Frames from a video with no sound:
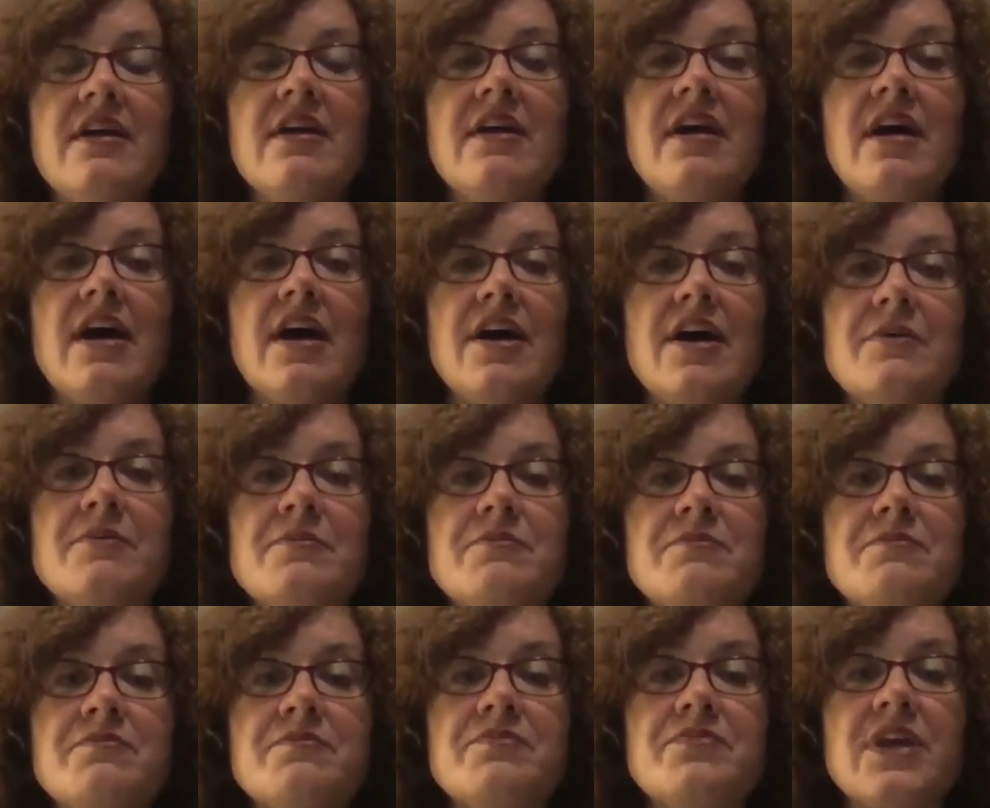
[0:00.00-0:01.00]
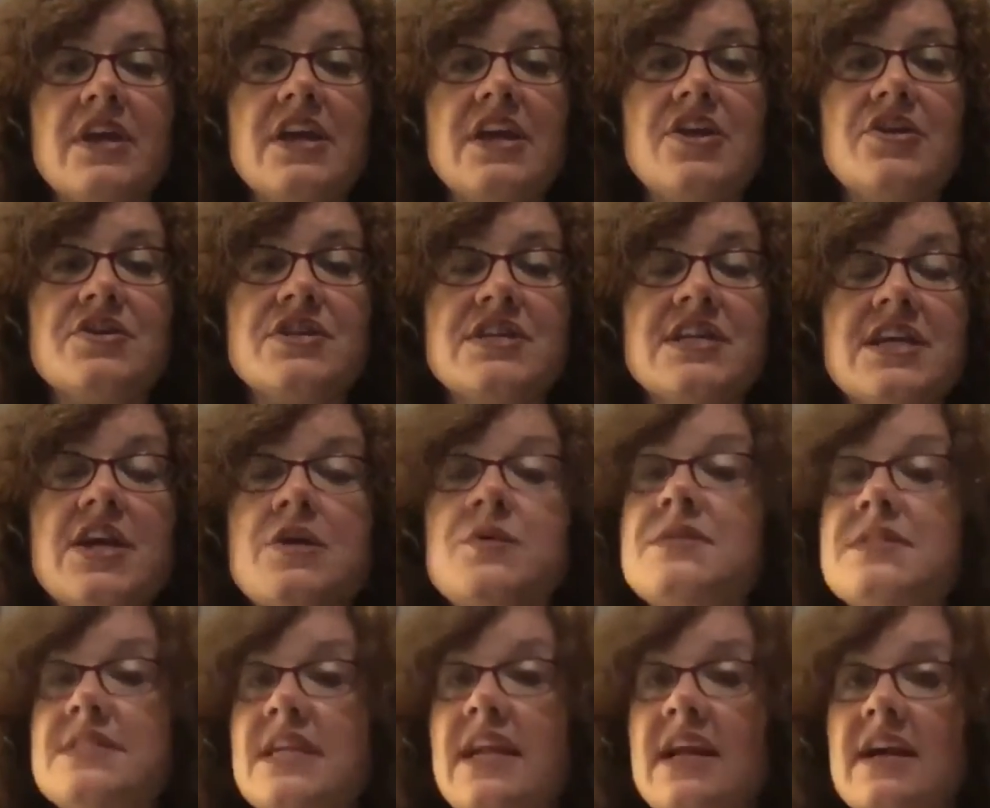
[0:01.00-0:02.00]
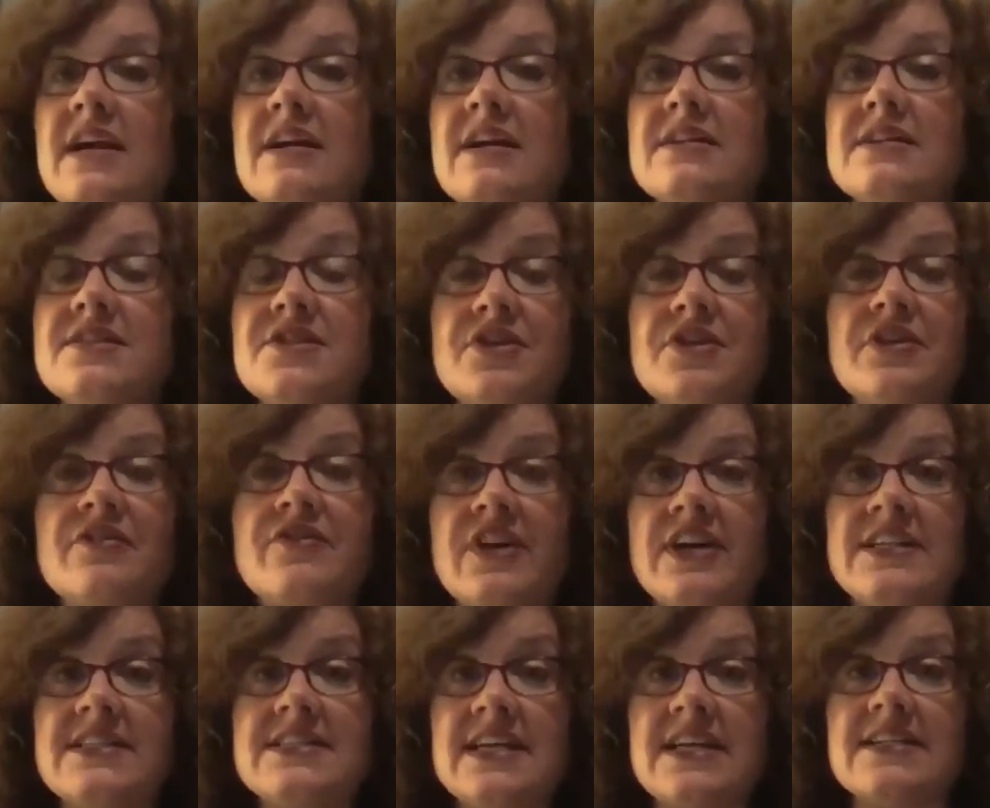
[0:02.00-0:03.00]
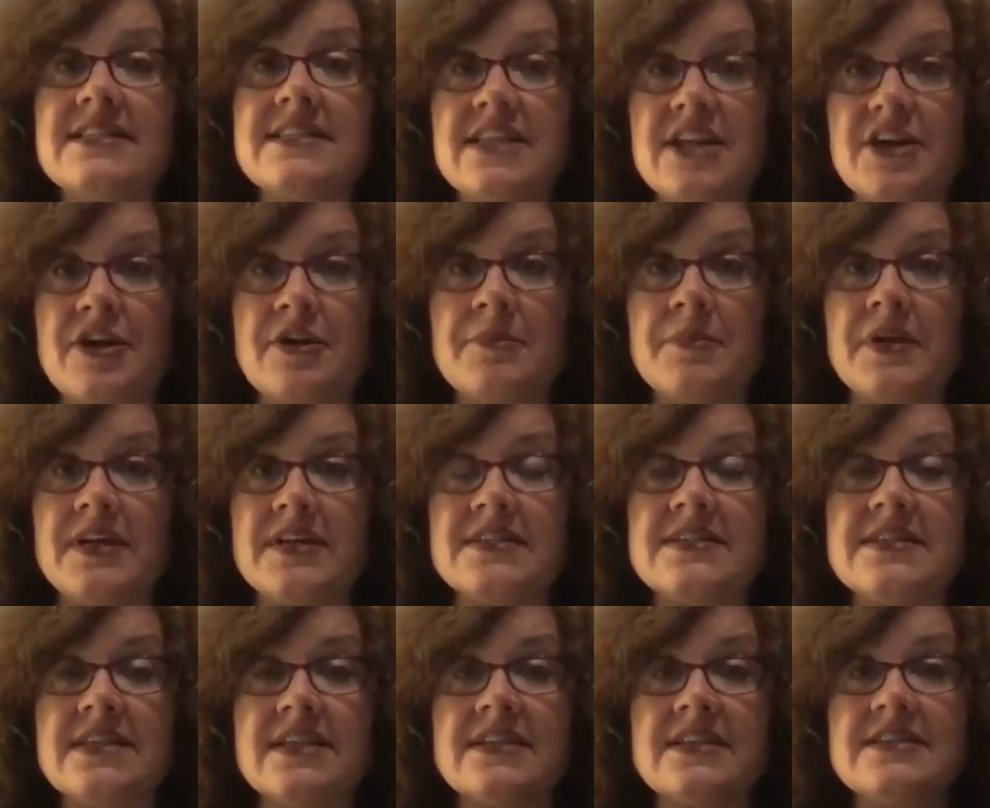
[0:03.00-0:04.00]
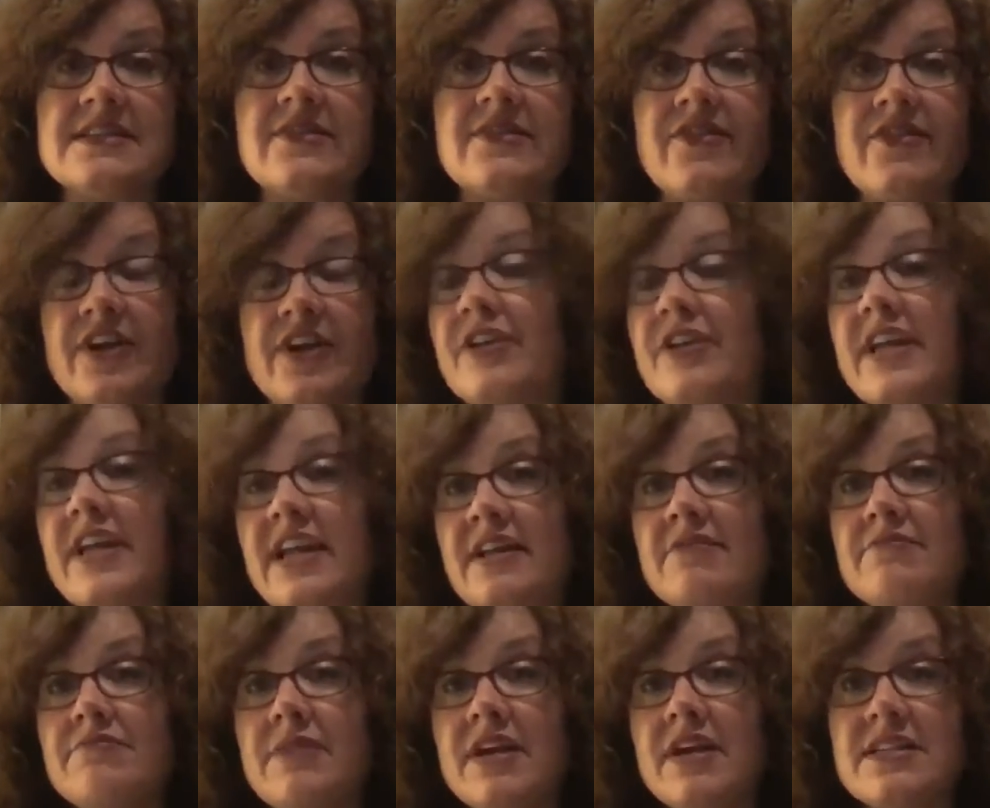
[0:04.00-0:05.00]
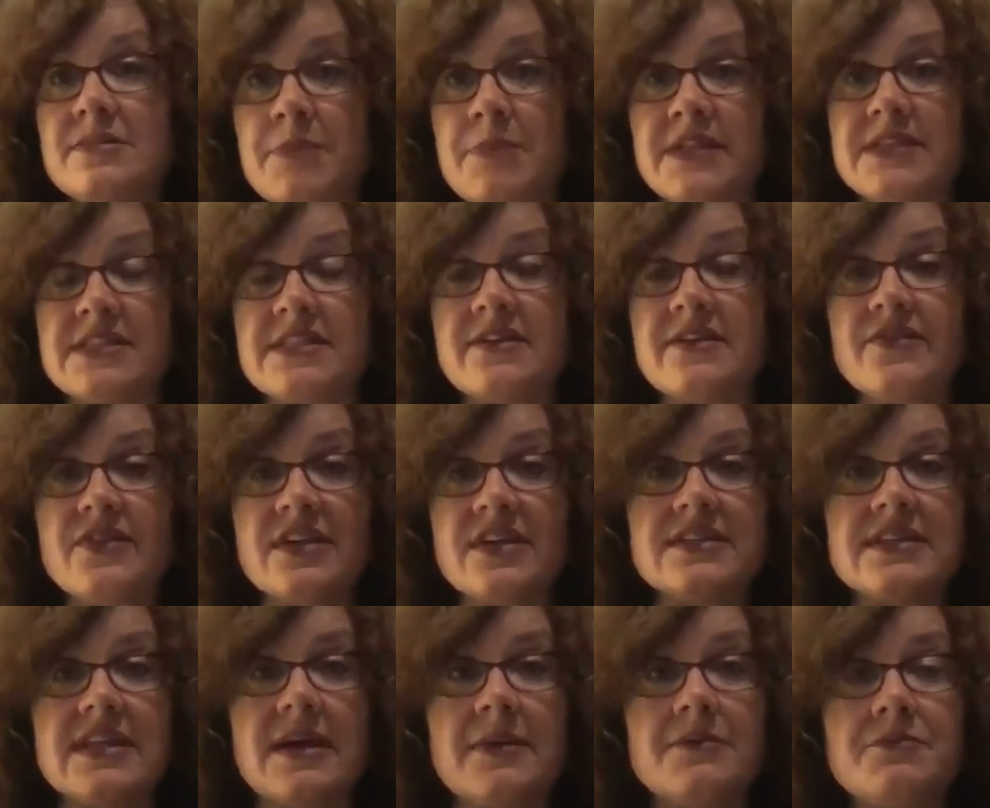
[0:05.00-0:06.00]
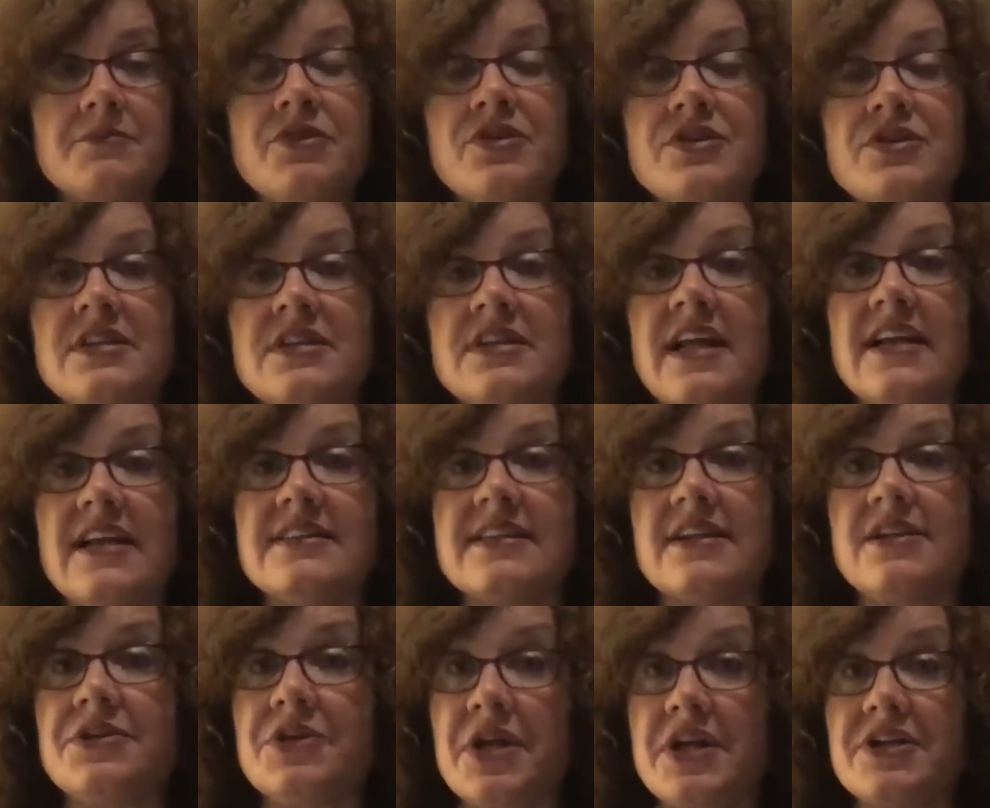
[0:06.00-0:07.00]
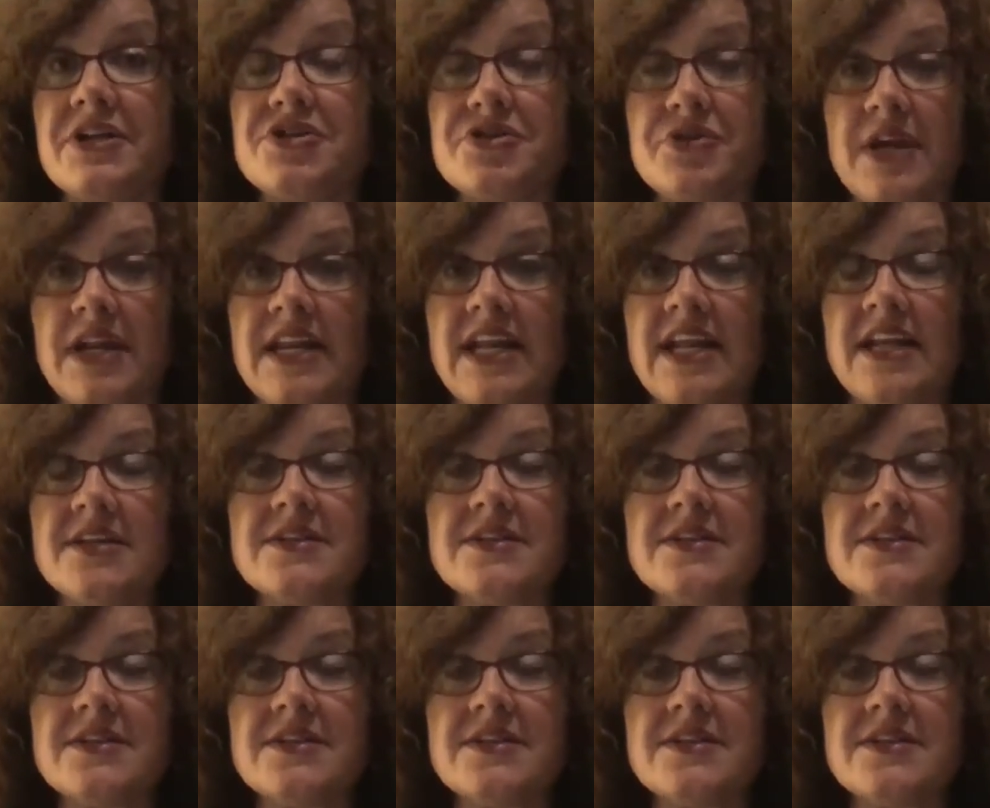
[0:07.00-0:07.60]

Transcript: to go see a certified sex therapist, it's fairly expensive because that person has a lot of training.